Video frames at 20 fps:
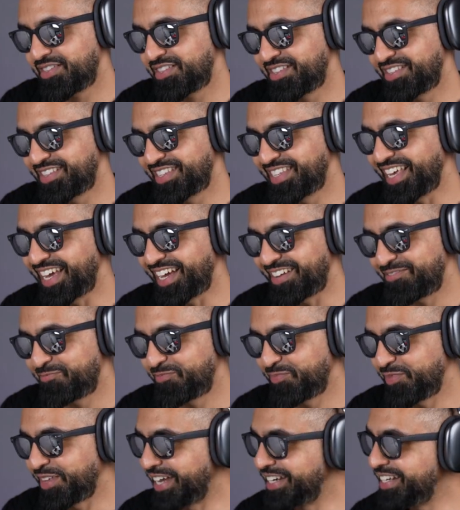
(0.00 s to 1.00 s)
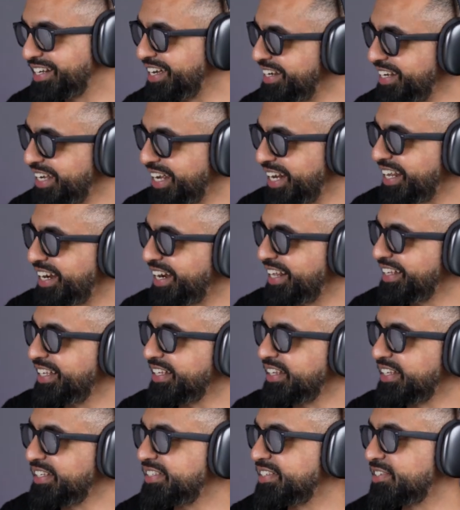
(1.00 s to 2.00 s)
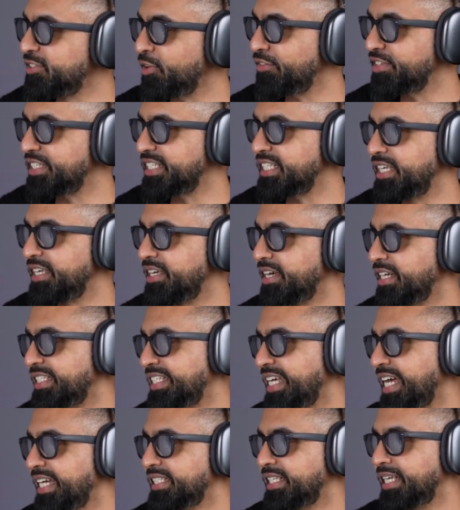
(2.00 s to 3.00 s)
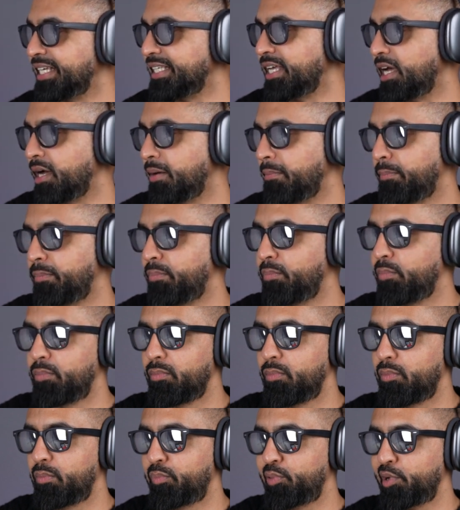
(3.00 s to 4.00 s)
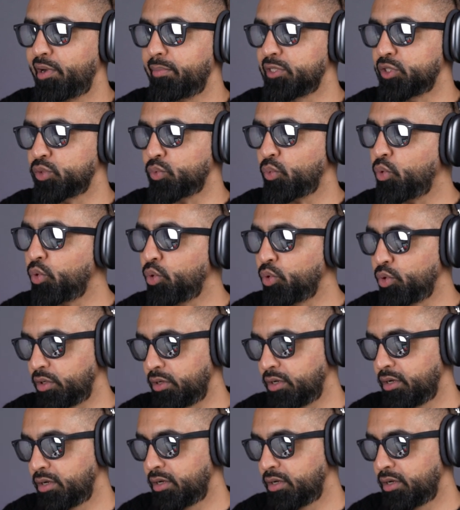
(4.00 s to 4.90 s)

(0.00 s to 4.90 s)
Yeah, and I think this is obviously a tactic that pretty much all